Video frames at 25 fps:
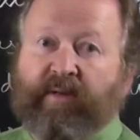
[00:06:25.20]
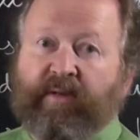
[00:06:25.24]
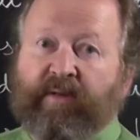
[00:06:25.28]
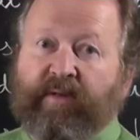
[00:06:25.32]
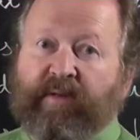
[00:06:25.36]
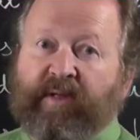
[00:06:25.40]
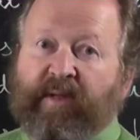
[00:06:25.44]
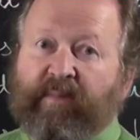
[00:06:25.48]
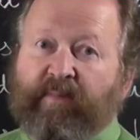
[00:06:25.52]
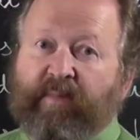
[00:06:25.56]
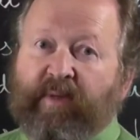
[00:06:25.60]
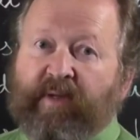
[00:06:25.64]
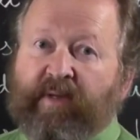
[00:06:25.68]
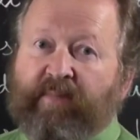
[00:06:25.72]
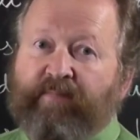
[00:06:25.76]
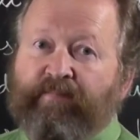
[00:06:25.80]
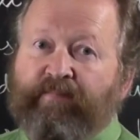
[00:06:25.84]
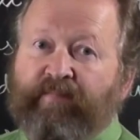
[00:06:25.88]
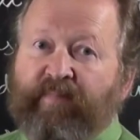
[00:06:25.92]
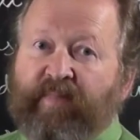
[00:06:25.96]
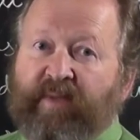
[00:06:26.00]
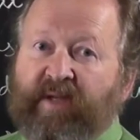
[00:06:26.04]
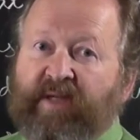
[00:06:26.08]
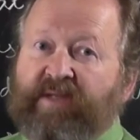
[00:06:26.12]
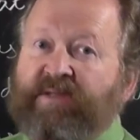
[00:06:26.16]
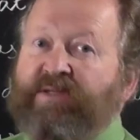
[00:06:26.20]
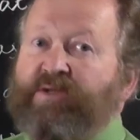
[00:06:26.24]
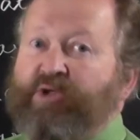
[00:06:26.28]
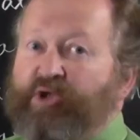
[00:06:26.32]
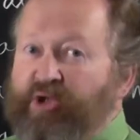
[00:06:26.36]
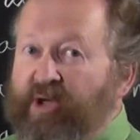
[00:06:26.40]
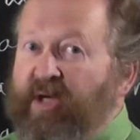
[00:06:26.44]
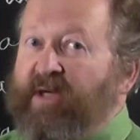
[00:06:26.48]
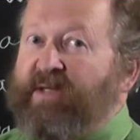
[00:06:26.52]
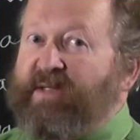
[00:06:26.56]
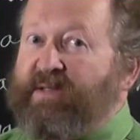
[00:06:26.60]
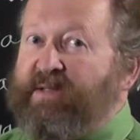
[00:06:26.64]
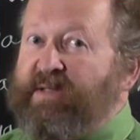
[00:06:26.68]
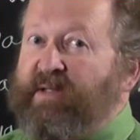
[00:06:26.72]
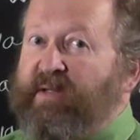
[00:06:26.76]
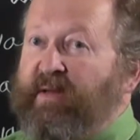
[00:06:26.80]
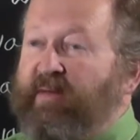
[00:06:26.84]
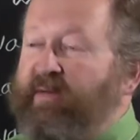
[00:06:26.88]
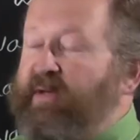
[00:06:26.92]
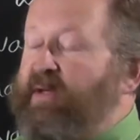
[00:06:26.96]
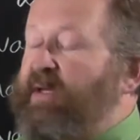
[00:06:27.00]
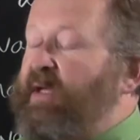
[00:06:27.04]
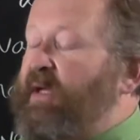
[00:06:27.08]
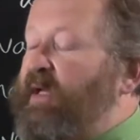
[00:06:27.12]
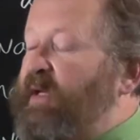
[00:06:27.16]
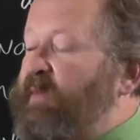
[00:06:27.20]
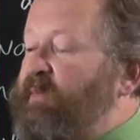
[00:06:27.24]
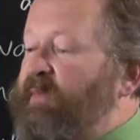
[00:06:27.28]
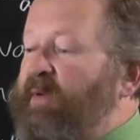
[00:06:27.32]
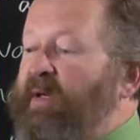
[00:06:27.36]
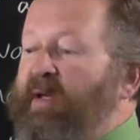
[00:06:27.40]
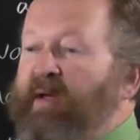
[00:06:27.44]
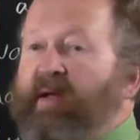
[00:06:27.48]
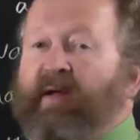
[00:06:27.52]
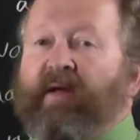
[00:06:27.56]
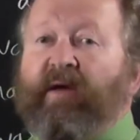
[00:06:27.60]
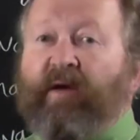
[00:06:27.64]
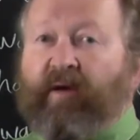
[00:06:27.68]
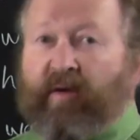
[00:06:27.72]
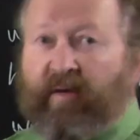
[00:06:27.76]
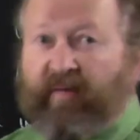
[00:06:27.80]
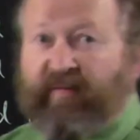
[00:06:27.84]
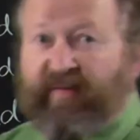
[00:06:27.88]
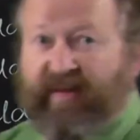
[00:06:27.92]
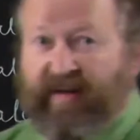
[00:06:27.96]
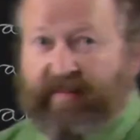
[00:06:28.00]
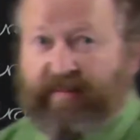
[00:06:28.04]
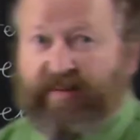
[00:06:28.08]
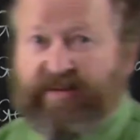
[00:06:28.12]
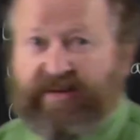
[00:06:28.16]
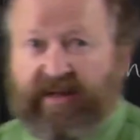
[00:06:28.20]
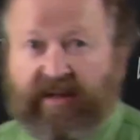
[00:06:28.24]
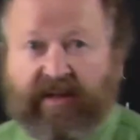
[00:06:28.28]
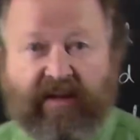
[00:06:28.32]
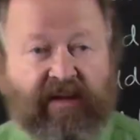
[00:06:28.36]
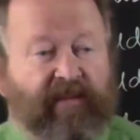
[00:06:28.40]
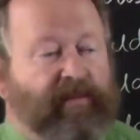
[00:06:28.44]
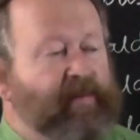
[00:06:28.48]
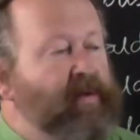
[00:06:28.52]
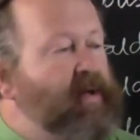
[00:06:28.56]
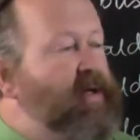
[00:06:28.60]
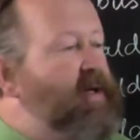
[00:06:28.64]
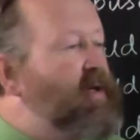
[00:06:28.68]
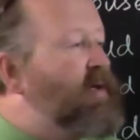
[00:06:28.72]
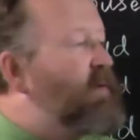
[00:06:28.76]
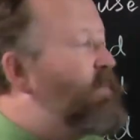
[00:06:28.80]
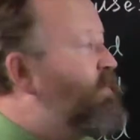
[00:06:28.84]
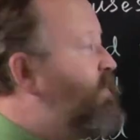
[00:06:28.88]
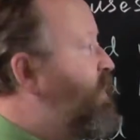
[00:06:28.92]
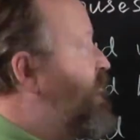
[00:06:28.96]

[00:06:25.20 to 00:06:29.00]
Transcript: number, it's just the name of that particular player.